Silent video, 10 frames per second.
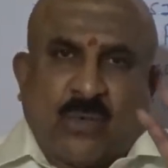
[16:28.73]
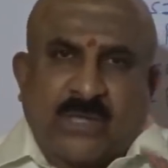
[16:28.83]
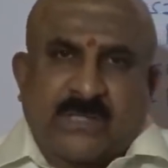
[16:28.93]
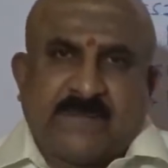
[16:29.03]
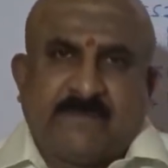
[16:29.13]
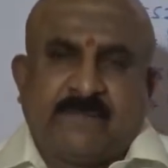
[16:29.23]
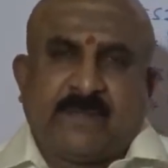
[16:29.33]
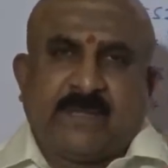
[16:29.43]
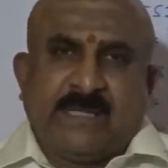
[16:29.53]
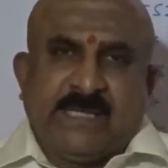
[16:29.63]

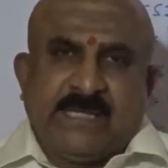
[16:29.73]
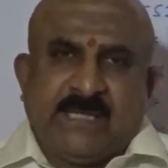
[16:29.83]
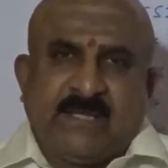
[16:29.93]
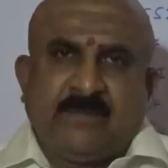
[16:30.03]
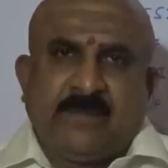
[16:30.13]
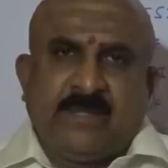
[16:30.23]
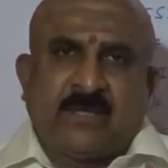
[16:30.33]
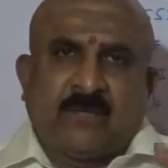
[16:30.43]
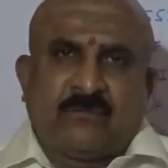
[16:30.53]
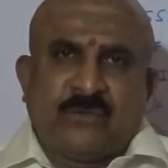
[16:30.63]
Whatever he will
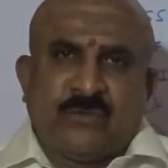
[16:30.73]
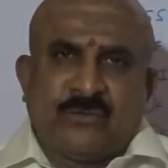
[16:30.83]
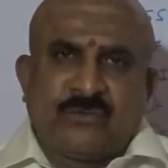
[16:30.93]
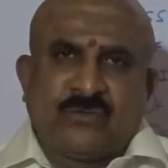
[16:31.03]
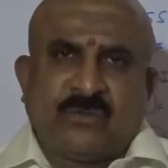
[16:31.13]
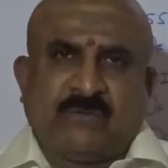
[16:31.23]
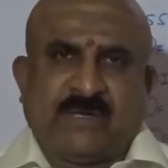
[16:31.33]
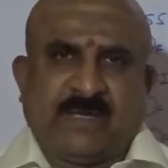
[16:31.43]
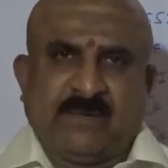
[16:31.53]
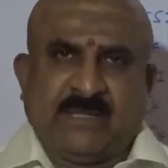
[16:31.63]
be of use to
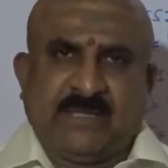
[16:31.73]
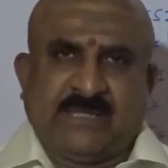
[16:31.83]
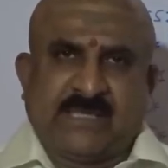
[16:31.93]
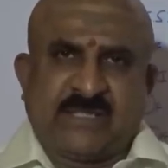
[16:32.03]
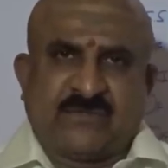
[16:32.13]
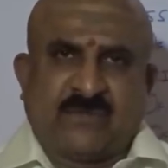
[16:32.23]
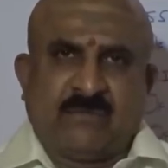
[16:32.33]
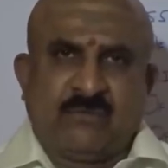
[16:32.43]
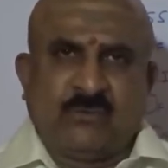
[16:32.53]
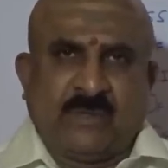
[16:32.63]
the family, that is
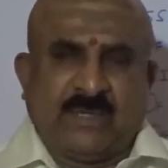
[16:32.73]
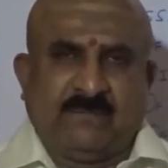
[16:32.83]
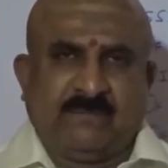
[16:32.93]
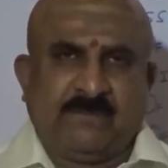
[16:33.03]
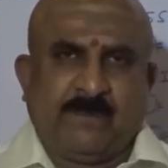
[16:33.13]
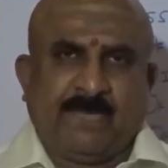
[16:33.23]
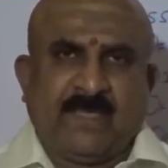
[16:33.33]
from 12.